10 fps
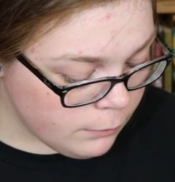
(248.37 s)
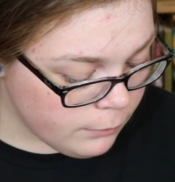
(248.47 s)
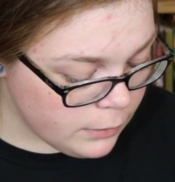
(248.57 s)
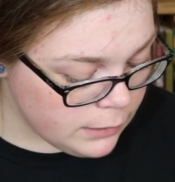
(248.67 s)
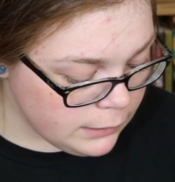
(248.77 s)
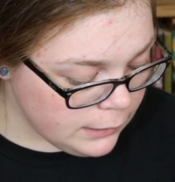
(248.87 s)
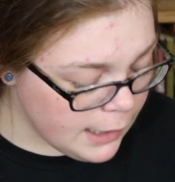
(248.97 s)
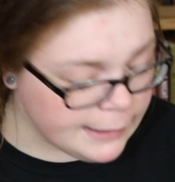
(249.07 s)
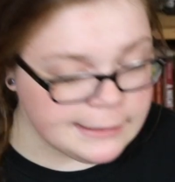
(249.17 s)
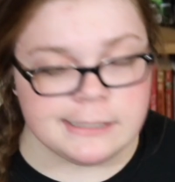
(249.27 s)
But
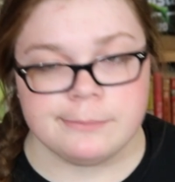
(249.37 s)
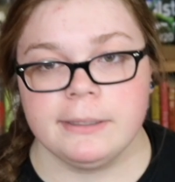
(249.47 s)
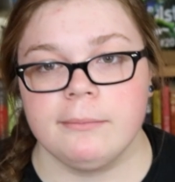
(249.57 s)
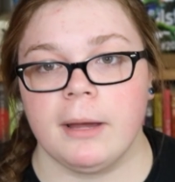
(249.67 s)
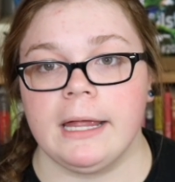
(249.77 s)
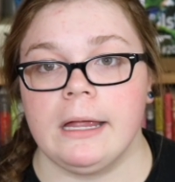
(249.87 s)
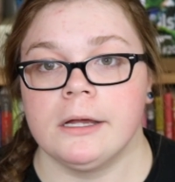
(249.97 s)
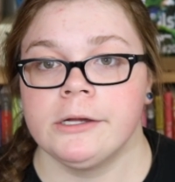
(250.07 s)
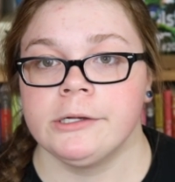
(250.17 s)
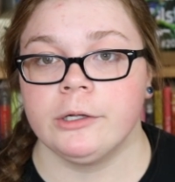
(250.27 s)
yeah, it's been my
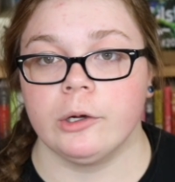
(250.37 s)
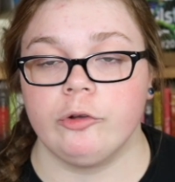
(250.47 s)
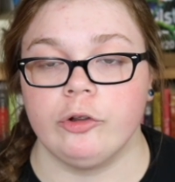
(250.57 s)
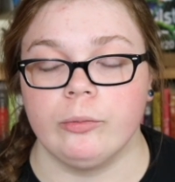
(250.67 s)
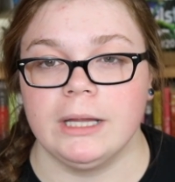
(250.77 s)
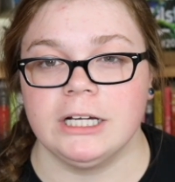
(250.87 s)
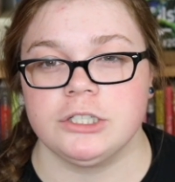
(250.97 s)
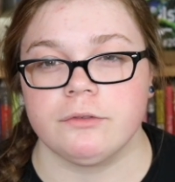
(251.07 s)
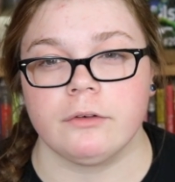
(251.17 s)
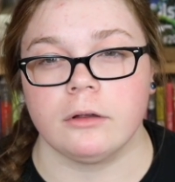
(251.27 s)
go-to
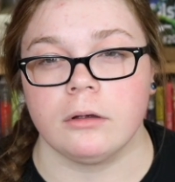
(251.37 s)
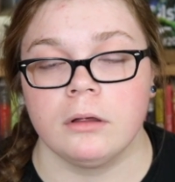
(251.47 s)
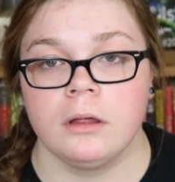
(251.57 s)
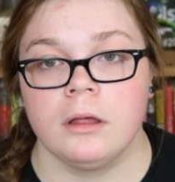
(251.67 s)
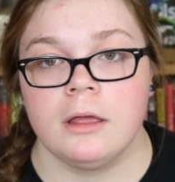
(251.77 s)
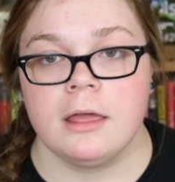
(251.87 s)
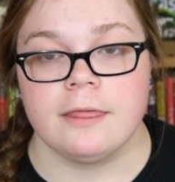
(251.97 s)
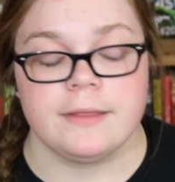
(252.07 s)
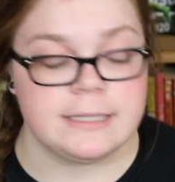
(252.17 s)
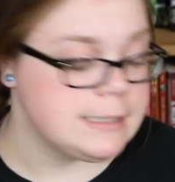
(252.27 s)
blush for
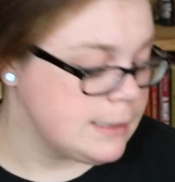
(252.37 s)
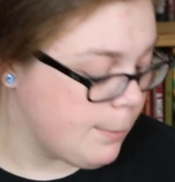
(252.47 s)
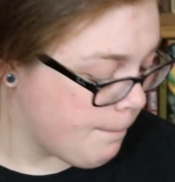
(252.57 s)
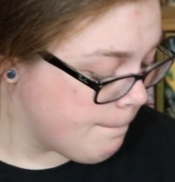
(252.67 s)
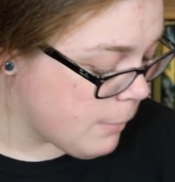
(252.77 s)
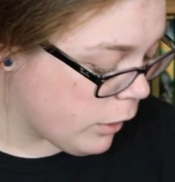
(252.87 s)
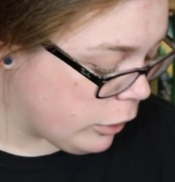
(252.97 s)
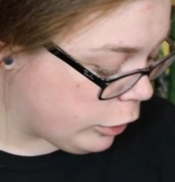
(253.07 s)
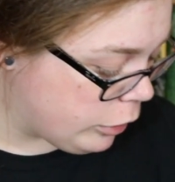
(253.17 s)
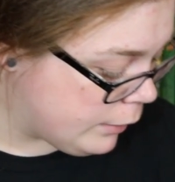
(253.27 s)
this month.
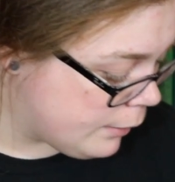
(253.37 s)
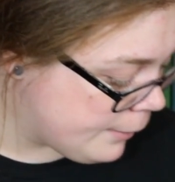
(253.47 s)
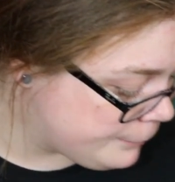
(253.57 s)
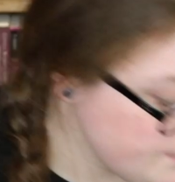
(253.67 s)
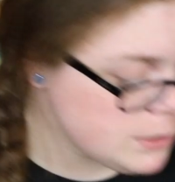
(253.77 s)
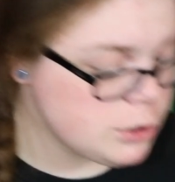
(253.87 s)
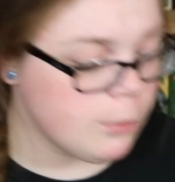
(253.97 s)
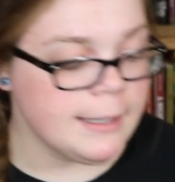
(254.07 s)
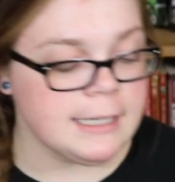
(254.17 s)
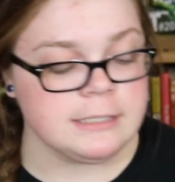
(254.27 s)
So
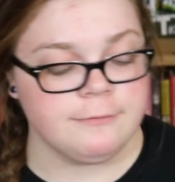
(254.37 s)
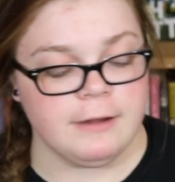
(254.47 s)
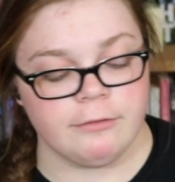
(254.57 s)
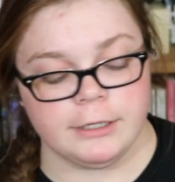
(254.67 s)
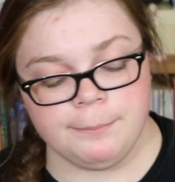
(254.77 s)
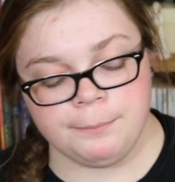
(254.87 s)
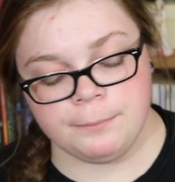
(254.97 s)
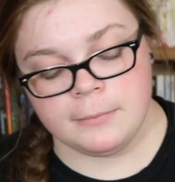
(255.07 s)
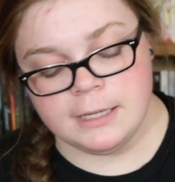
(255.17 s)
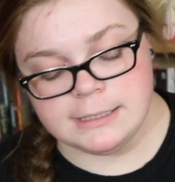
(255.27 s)
my next favorite
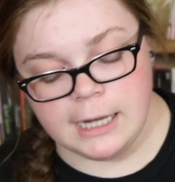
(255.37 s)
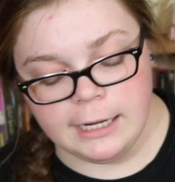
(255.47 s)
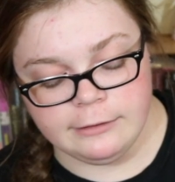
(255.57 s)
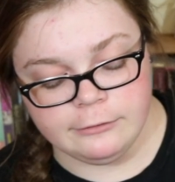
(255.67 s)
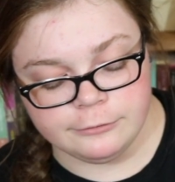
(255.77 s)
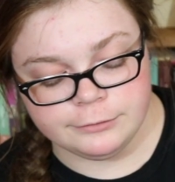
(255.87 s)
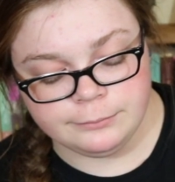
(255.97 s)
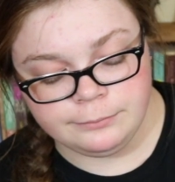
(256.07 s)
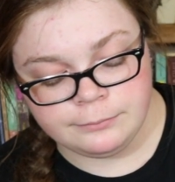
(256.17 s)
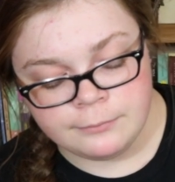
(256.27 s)
is kind of,
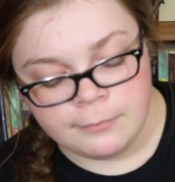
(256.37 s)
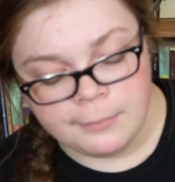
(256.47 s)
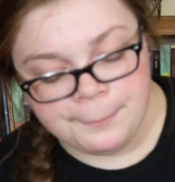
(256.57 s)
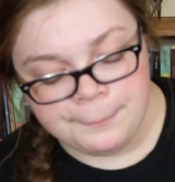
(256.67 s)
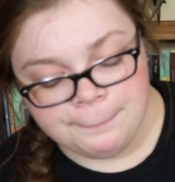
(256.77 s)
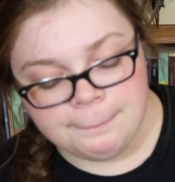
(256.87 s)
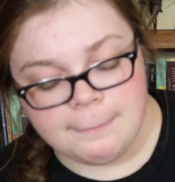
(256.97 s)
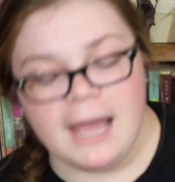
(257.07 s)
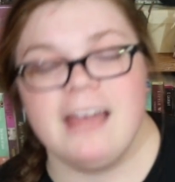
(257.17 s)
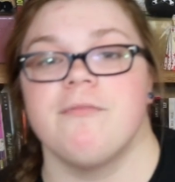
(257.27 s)

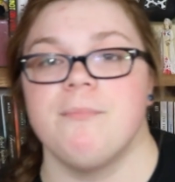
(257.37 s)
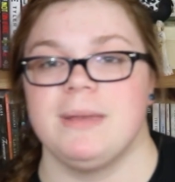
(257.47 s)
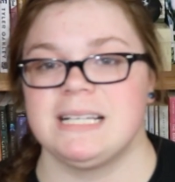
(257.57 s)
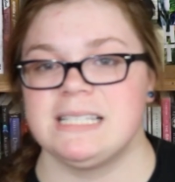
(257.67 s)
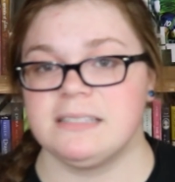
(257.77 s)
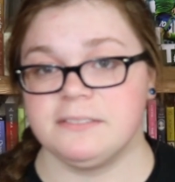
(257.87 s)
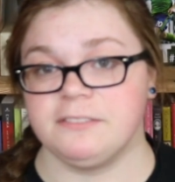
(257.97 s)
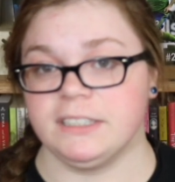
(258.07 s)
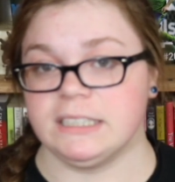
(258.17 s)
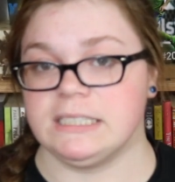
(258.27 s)
I have mixed
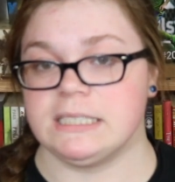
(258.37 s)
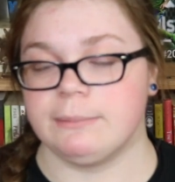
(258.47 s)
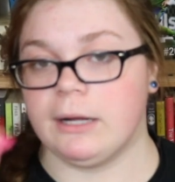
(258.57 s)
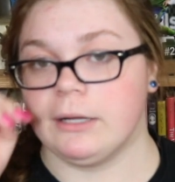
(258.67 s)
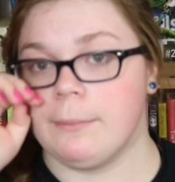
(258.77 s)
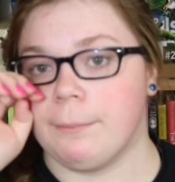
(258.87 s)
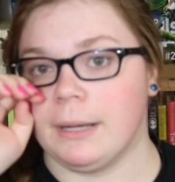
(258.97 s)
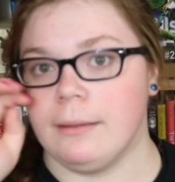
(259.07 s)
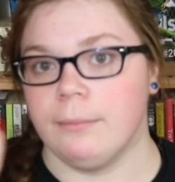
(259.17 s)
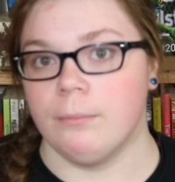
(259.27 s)
feelings about it, but
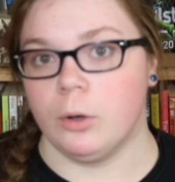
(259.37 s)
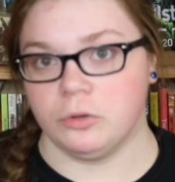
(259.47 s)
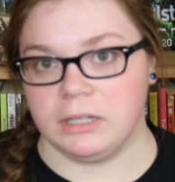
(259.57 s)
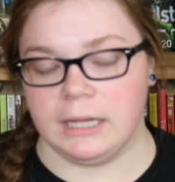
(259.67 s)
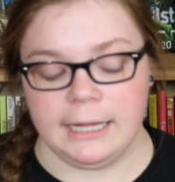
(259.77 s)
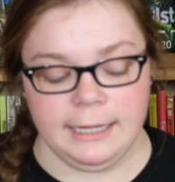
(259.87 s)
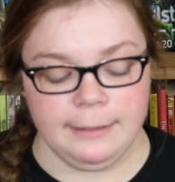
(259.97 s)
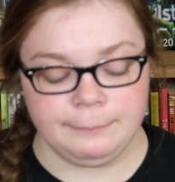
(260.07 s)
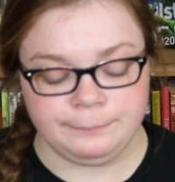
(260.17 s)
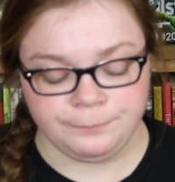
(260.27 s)
I mostly like
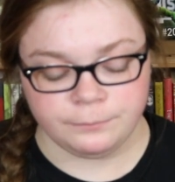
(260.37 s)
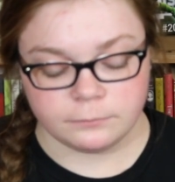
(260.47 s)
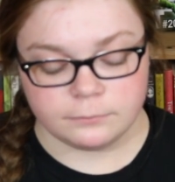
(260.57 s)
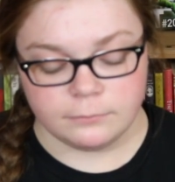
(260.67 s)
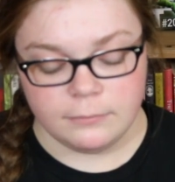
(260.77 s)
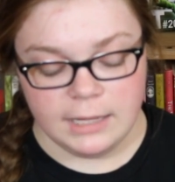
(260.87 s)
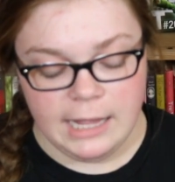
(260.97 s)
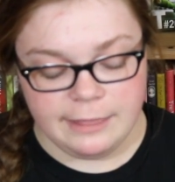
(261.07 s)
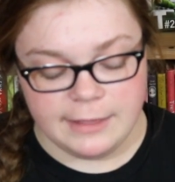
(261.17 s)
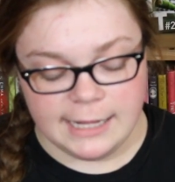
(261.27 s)
it,
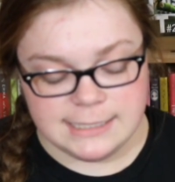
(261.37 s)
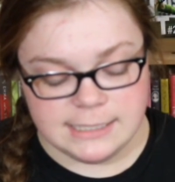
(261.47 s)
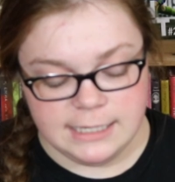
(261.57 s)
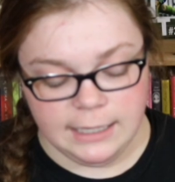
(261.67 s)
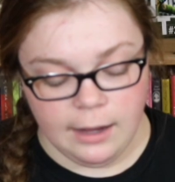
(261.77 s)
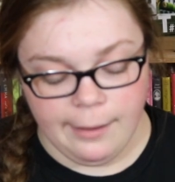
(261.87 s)
and that's the